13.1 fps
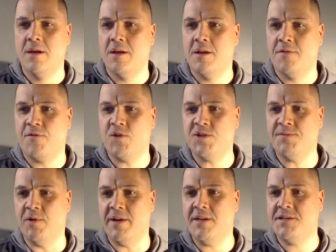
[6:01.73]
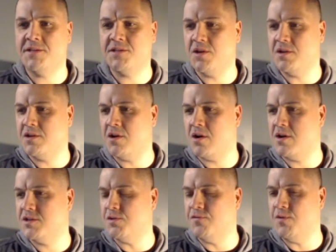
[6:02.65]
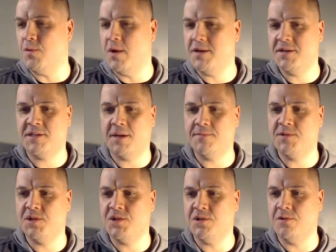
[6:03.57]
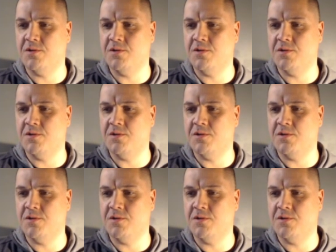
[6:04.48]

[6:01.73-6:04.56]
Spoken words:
First Marines is a good card, so if you want to substitute